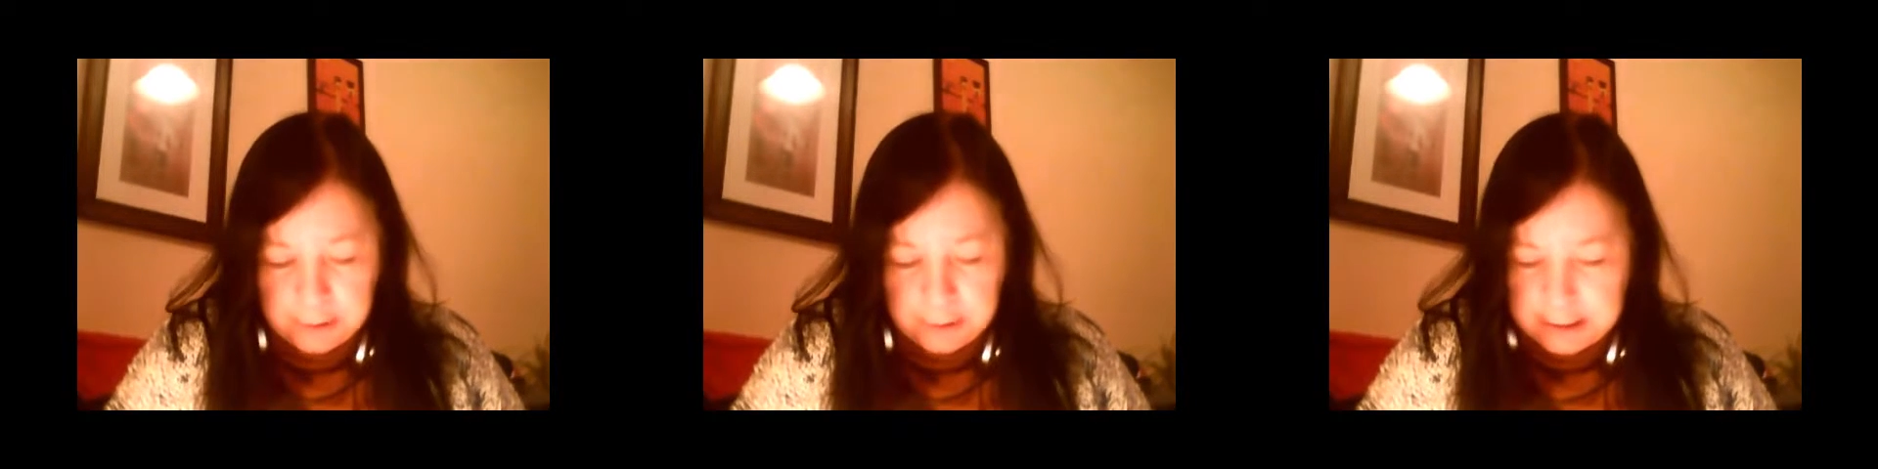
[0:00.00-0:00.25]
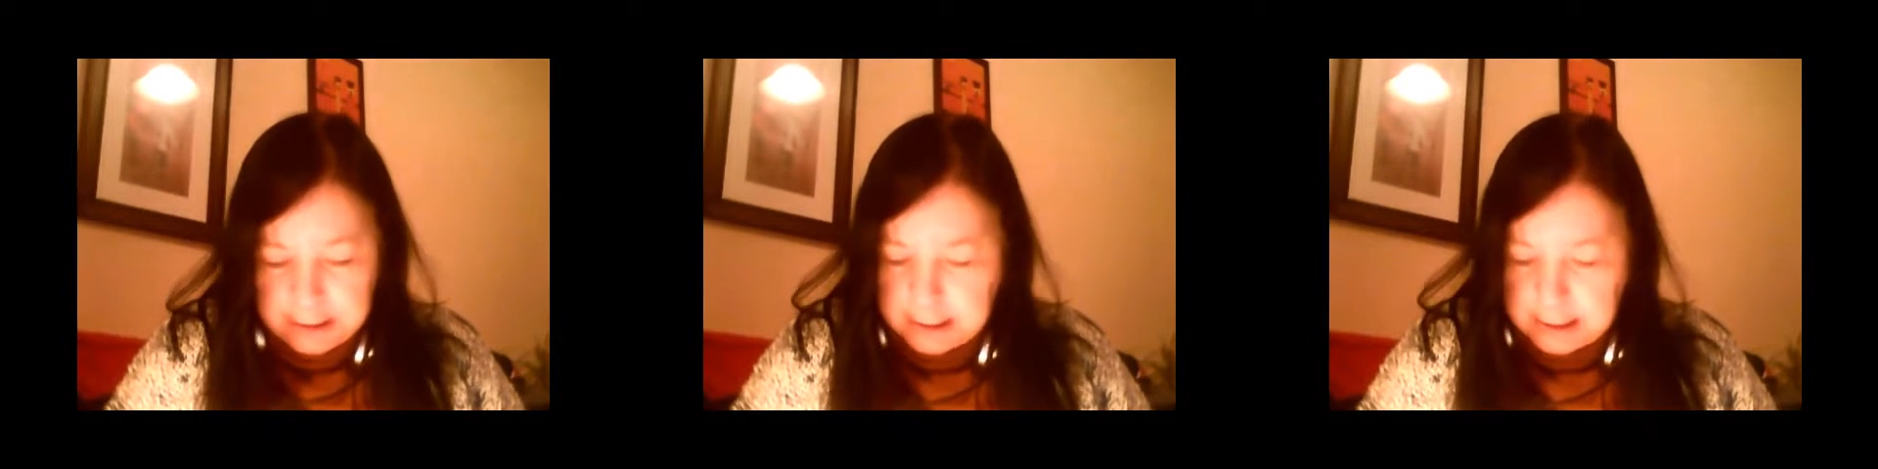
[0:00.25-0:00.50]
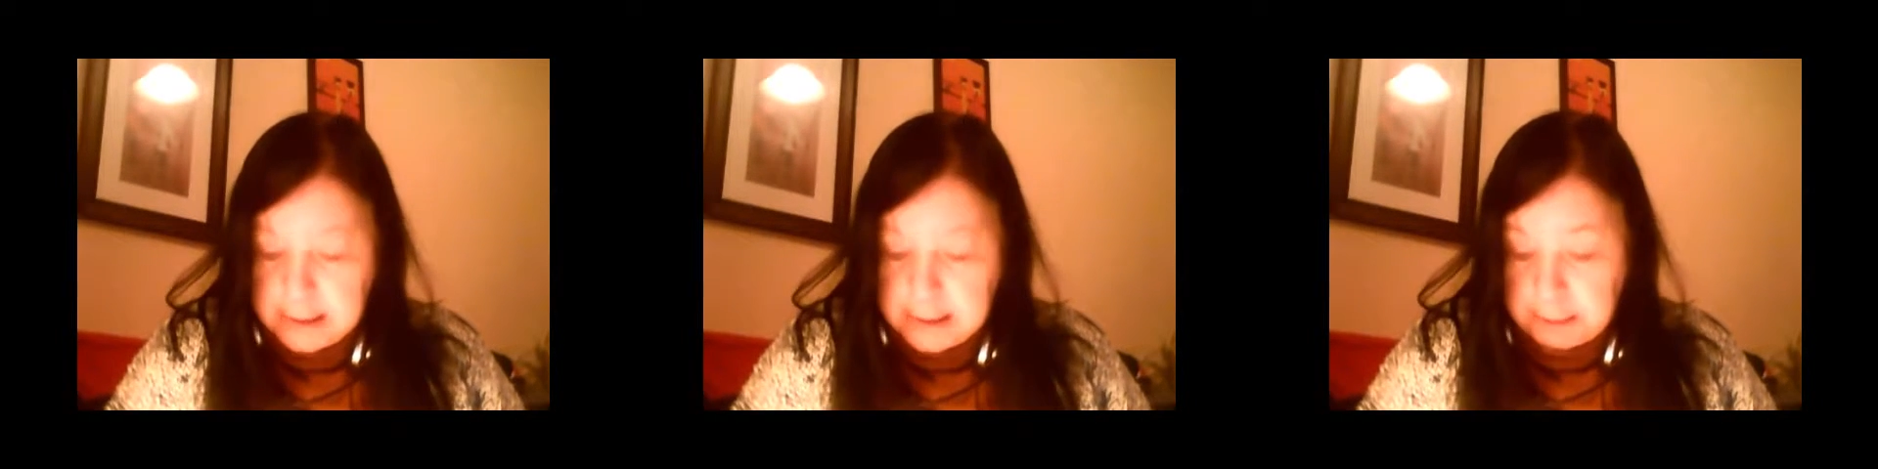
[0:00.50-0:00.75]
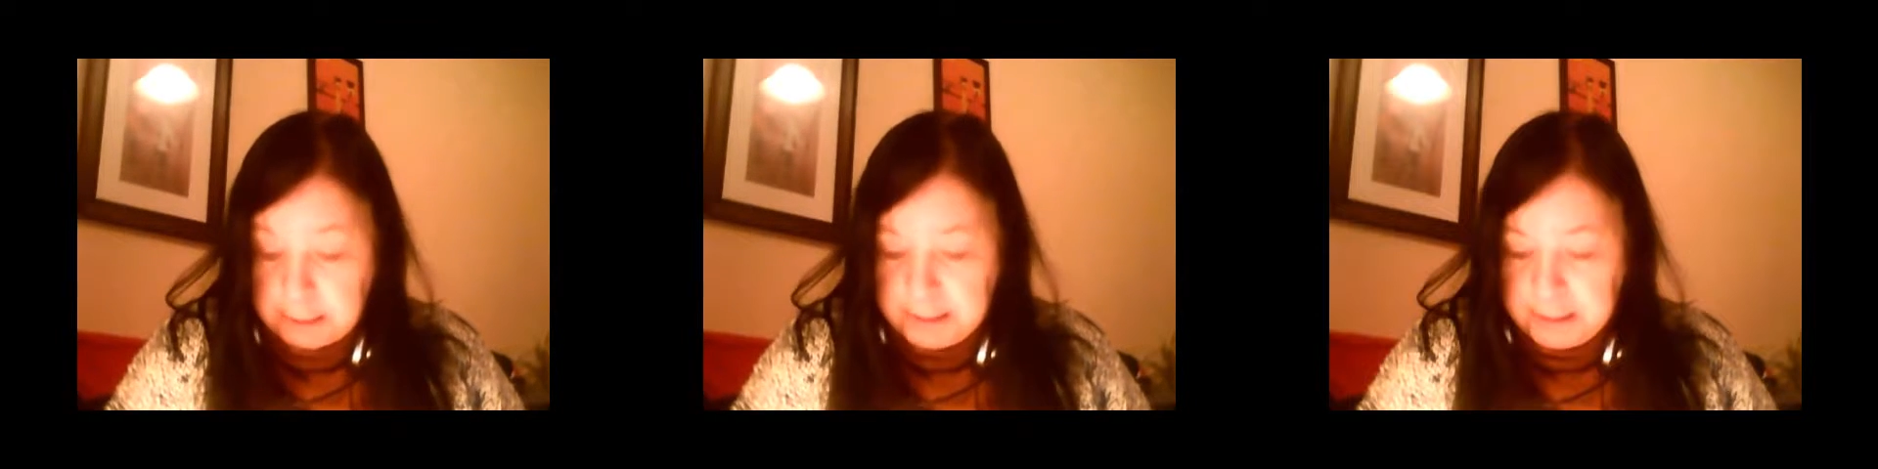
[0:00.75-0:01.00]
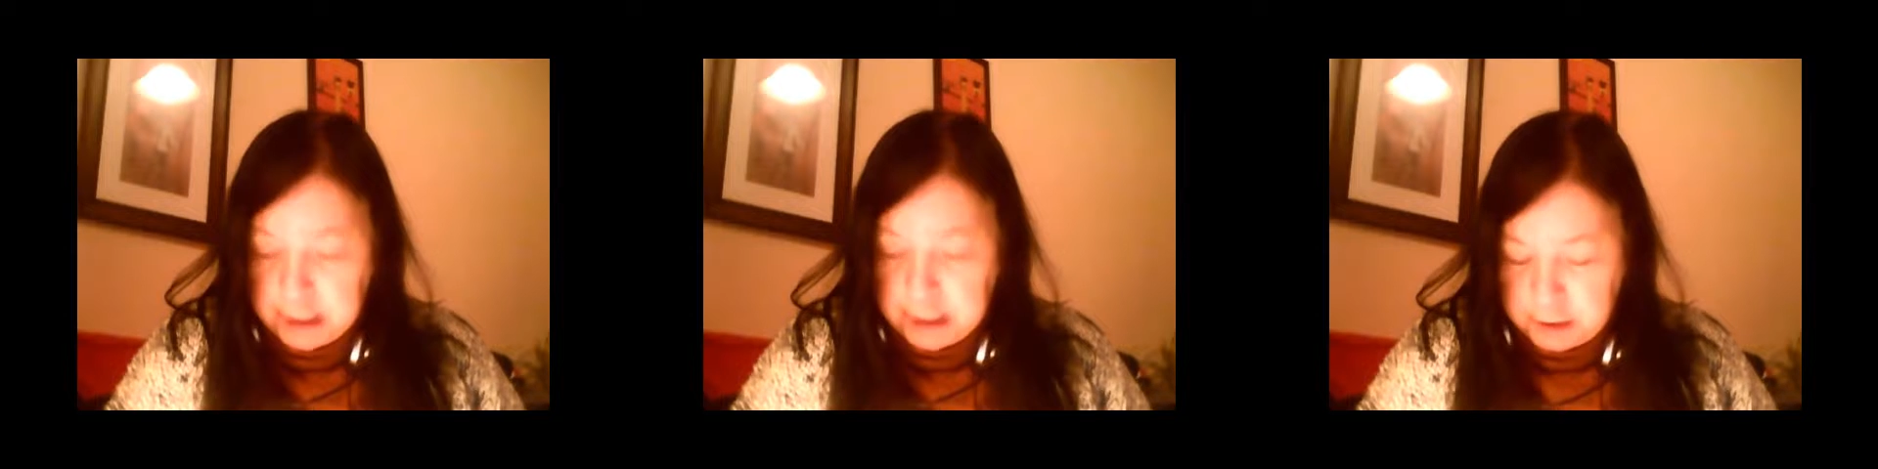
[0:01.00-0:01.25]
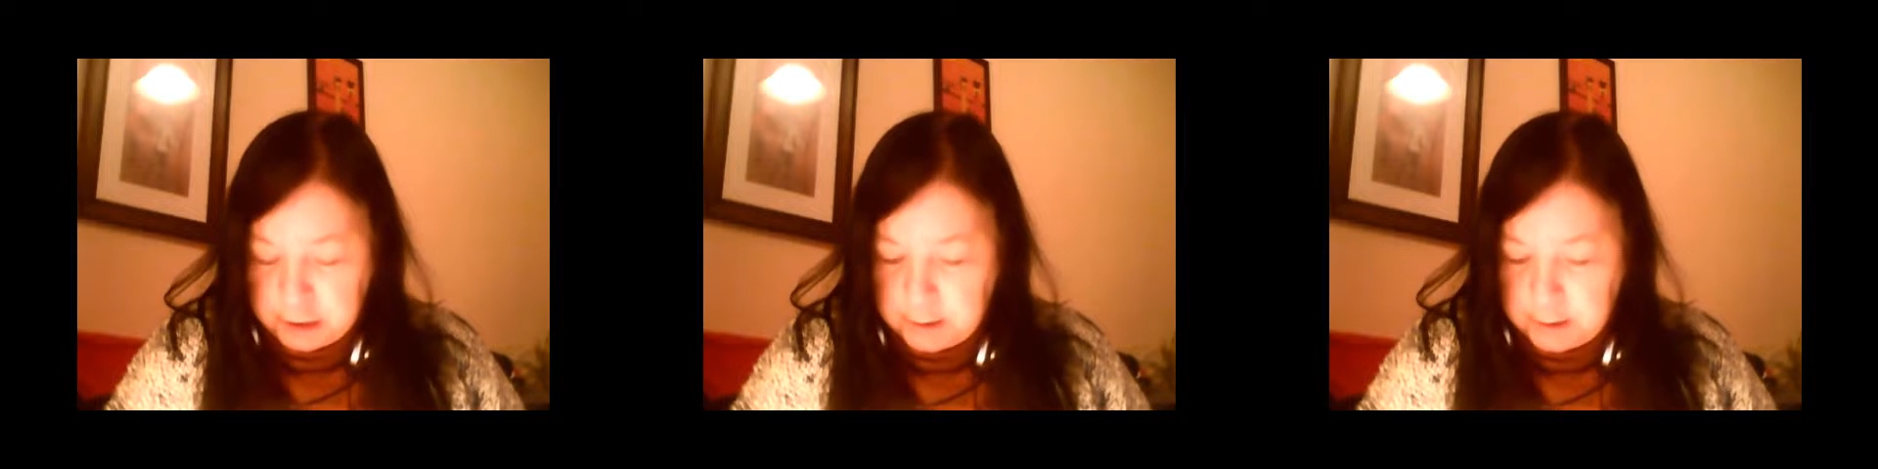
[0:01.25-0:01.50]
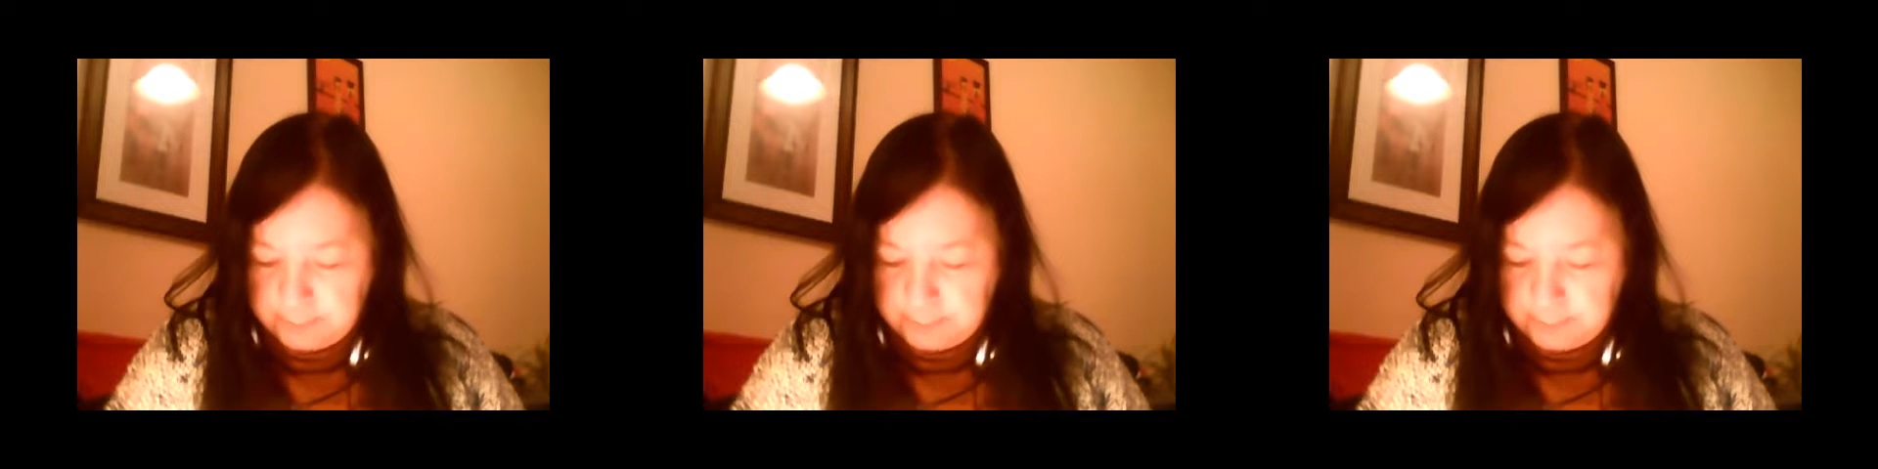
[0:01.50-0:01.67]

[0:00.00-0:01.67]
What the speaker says: tickets had been issued.